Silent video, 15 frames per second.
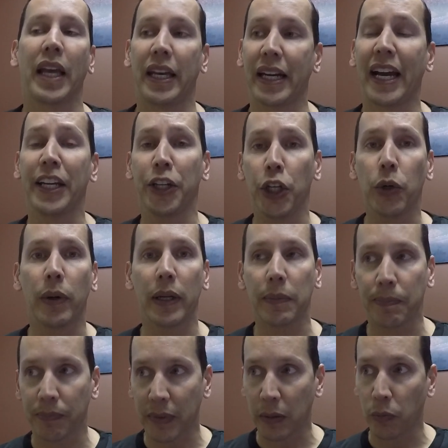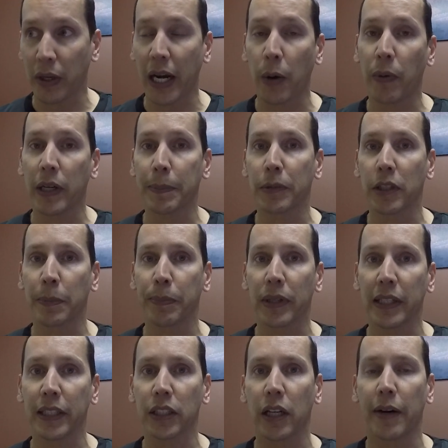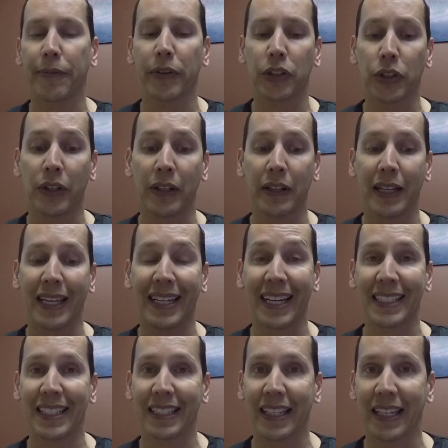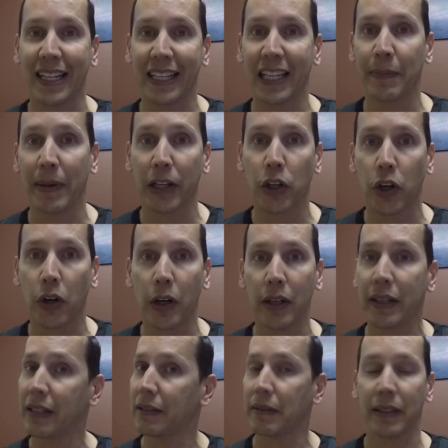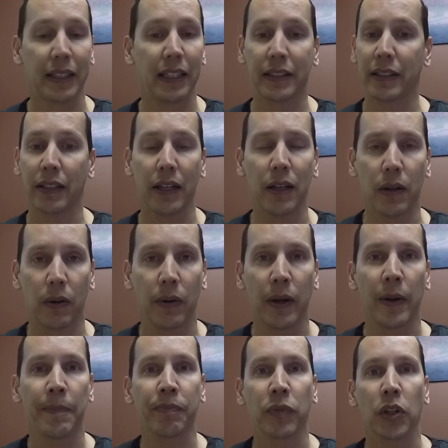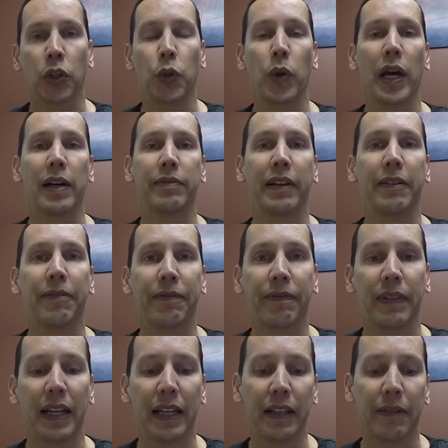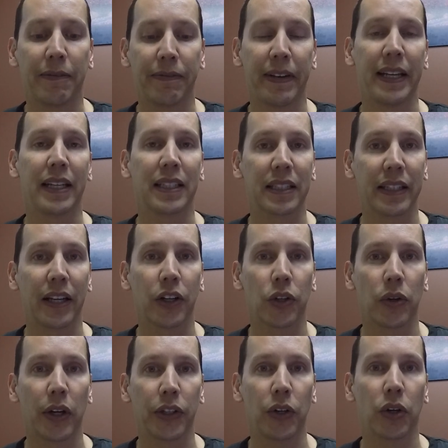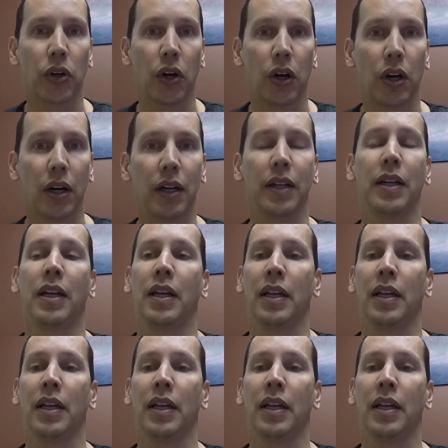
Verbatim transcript: And I knew it, and when I went up to the police officer and I said, Can I get my car? And he said, No. You have a, a fake sticker on your car.